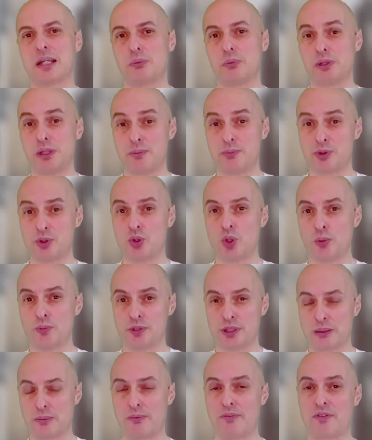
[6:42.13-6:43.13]
that will absorb
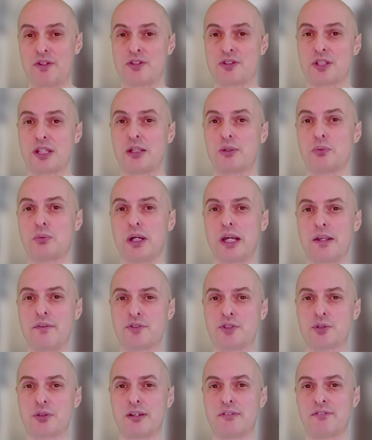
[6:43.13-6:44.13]
some of the sound
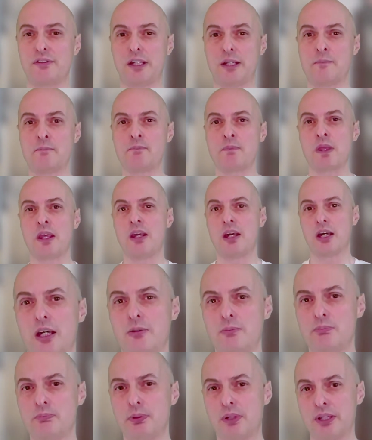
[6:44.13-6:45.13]
waves traveling.
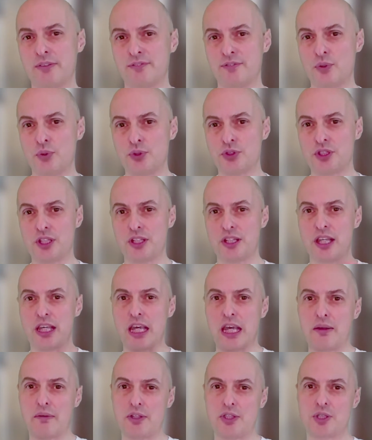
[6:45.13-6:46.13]
And by forcing the
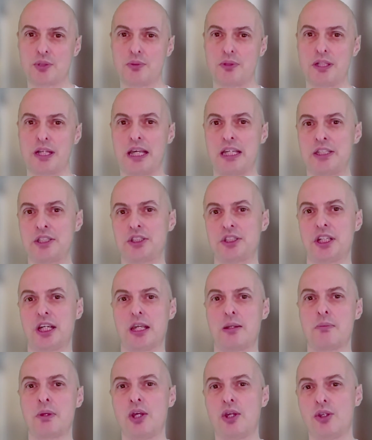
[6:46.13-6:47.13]
air into into an S
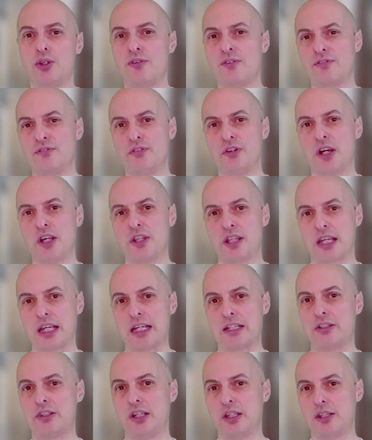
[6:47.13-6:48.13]
shape. You're further
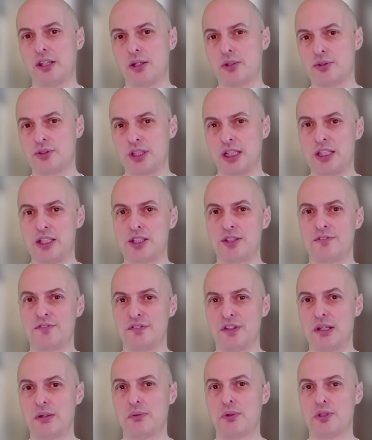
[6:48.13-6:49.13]
adding those
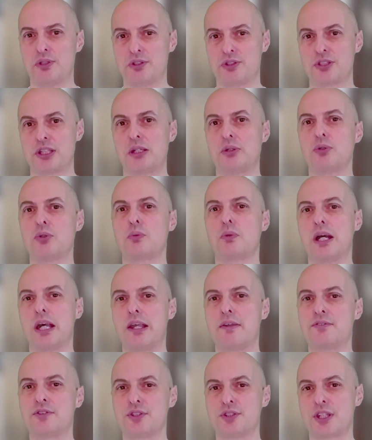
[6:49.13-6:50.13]
interference sound
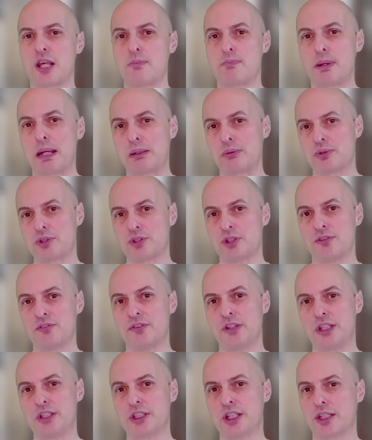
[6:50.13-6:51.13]
waves as they bounce
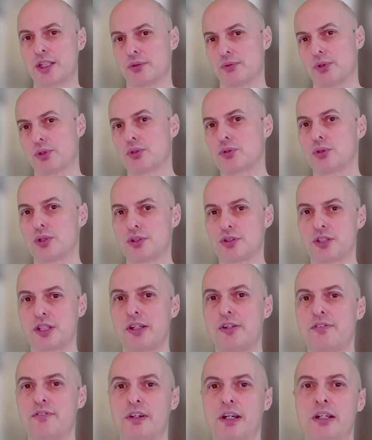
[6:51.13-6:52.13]
off each other and cross
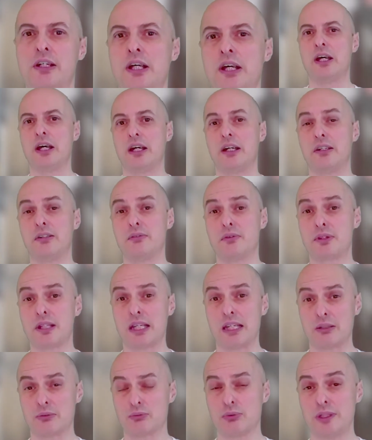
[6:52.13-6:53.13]
over. And
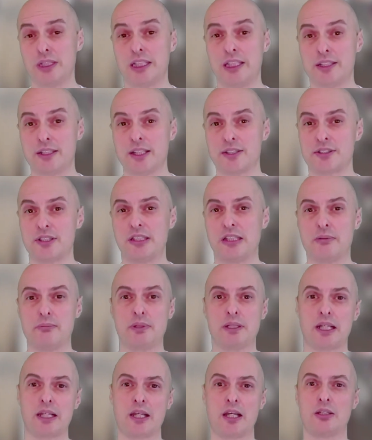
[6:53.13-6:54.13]
that really does
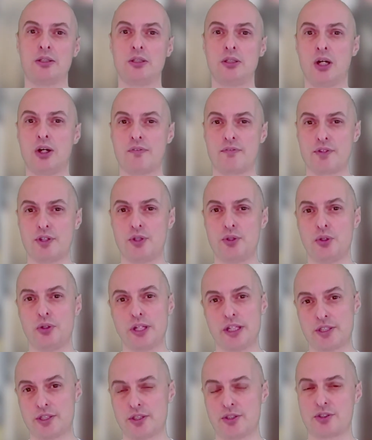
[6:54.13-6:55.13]
eliminate a lot of the
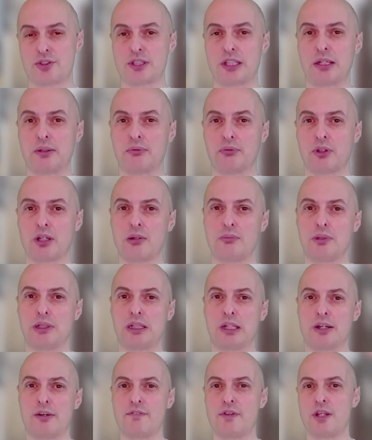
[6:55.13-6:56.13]
noise and sound coming
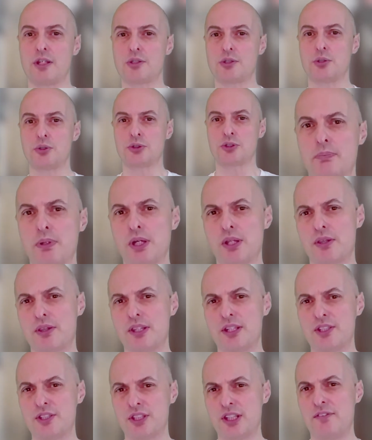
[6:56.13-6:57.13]
out of the exhaust. But
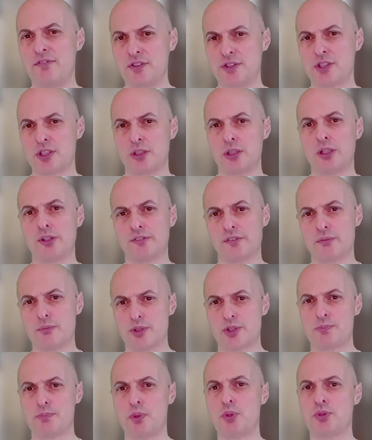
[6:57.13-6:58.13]
this differs a lot from a
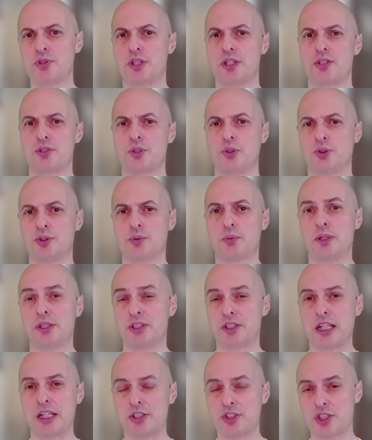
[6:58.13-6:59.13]
sports exhaust,
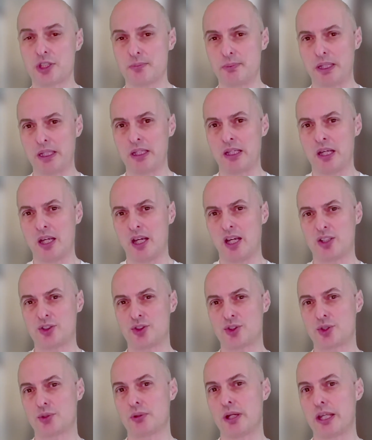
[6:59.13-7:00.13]
which tends to be a
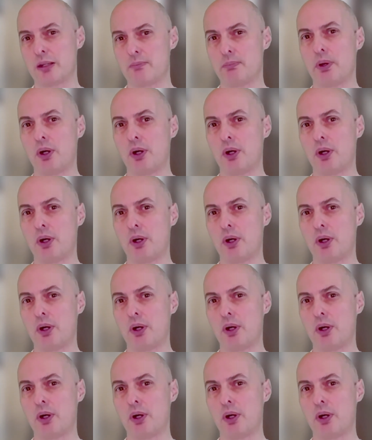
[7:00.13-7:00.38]
straight